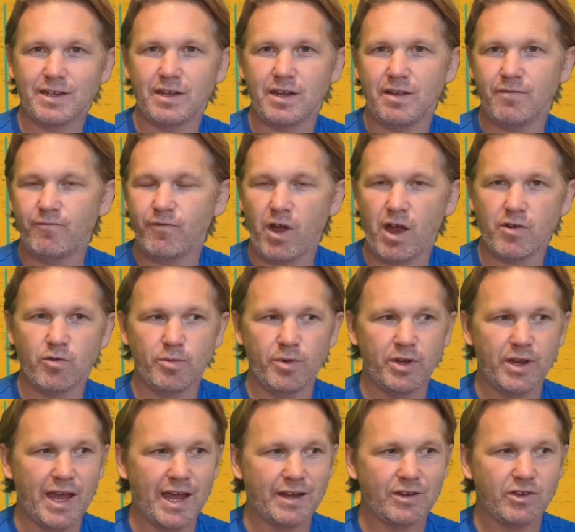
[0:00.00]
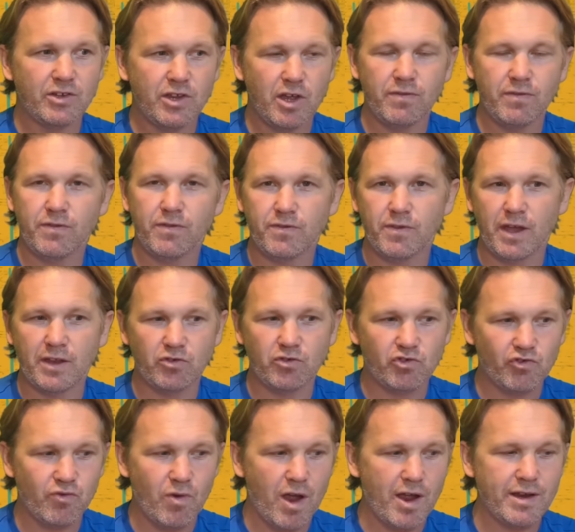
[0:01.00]
an environment and done and
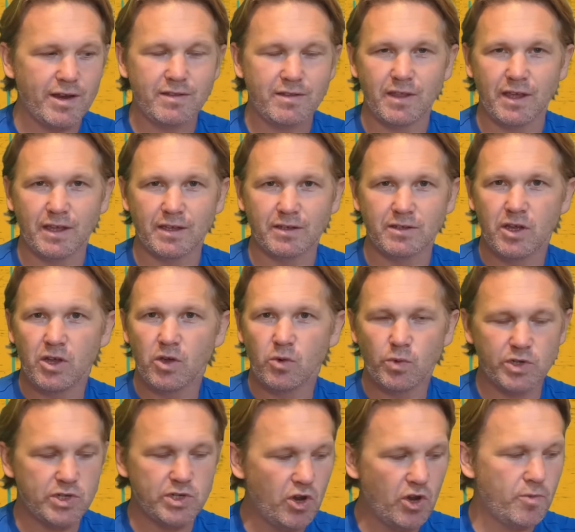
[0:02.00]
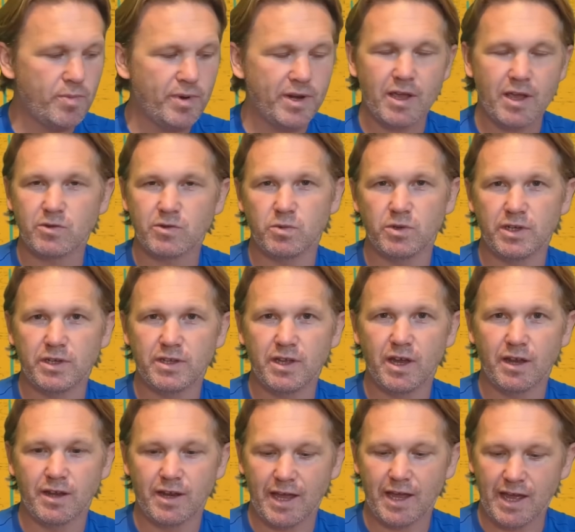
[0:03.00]
tried things which nobody else would have
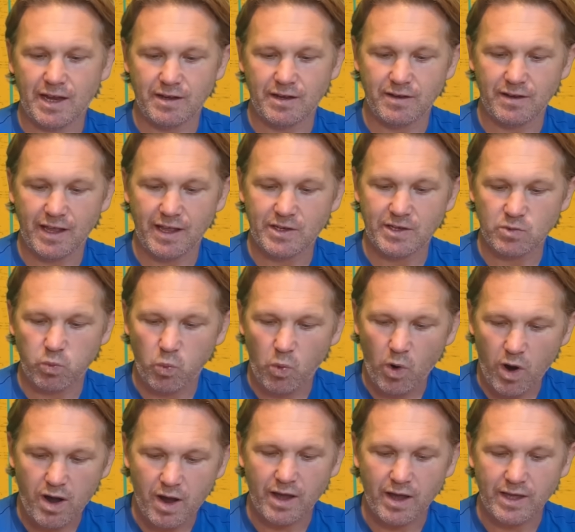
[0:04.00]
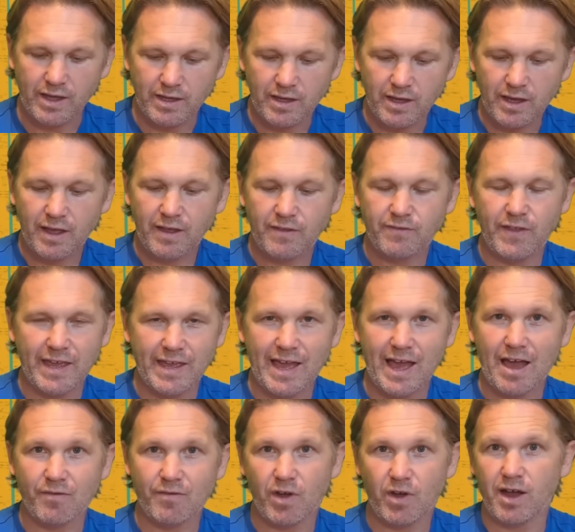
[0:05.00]
done. And it's why they
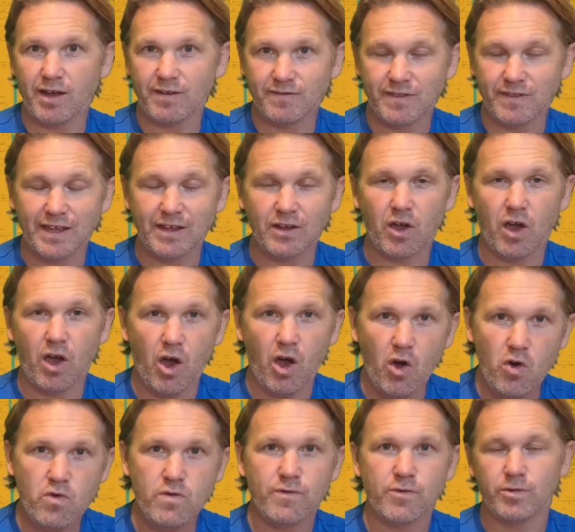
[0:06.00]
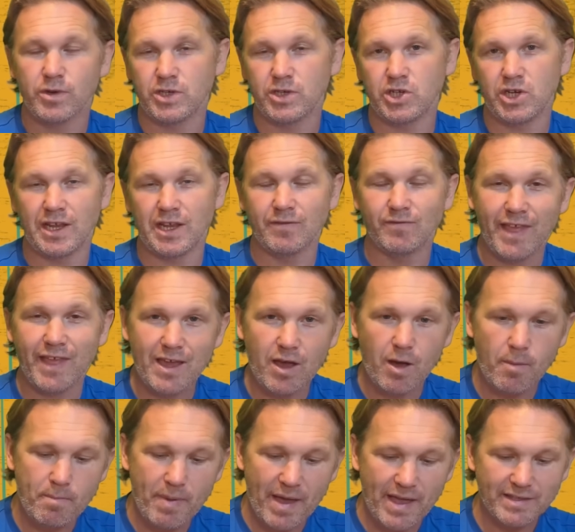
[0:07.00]
have, I think, overachieved. They
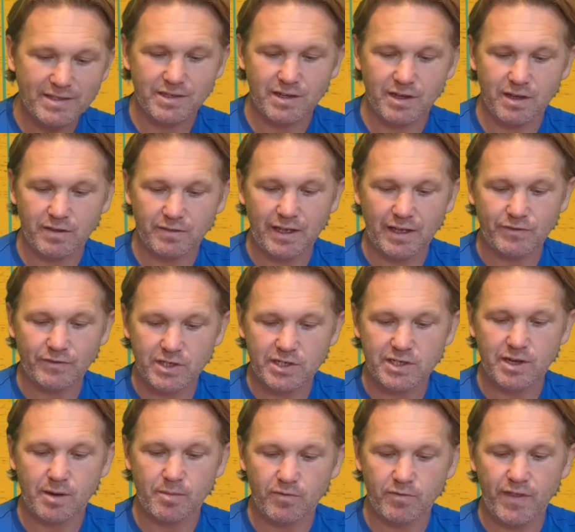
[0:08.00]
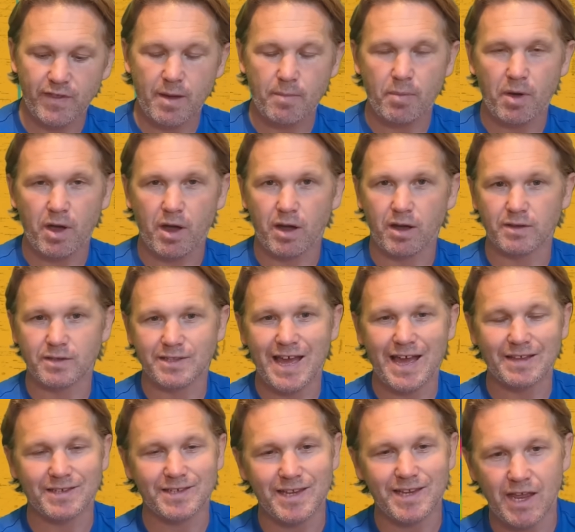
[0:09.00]
are better than the sum of their parts.
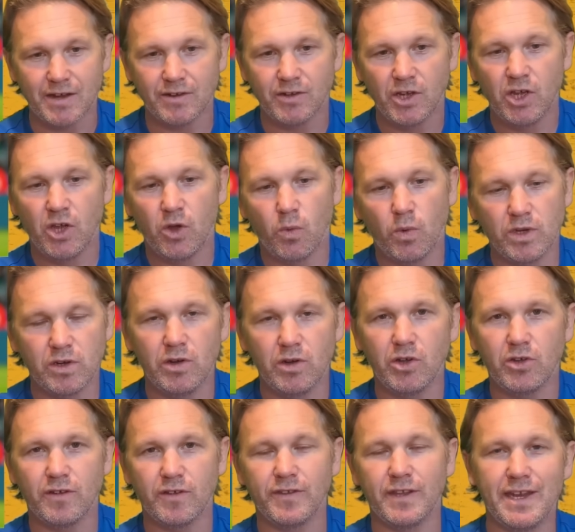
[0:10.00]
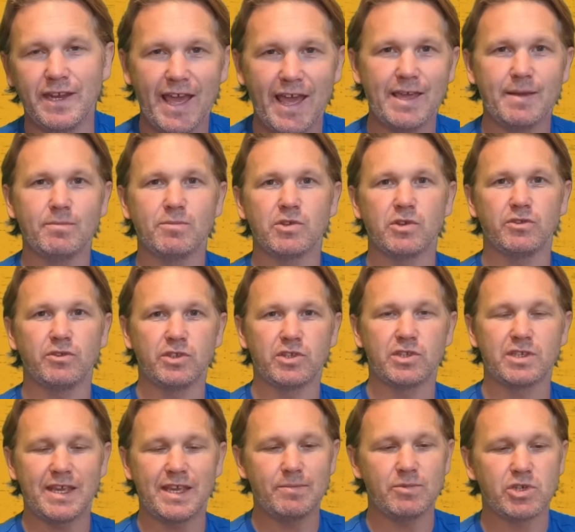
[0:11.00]
That said, when you look at the names on the
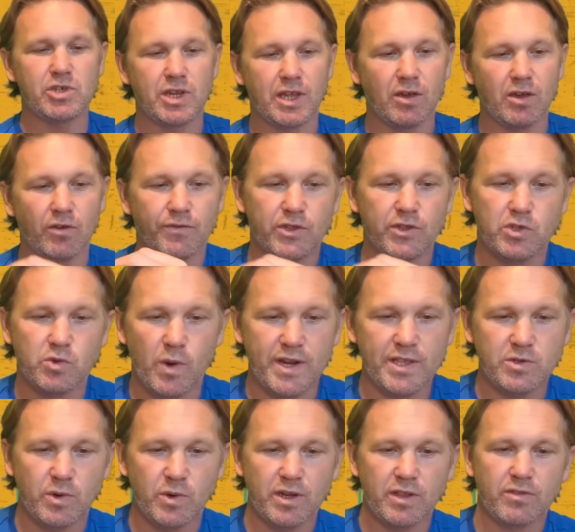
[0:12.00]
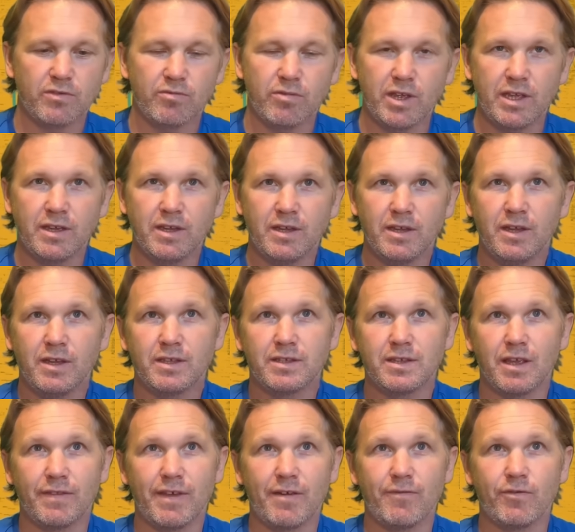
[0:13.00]
team sheet of the 2023
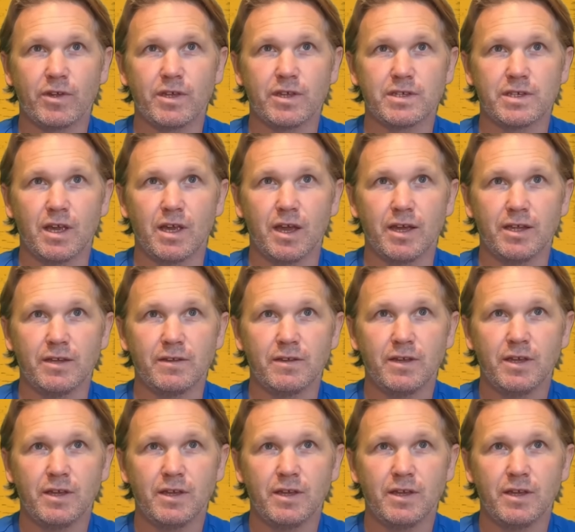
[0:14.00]
South Africa side,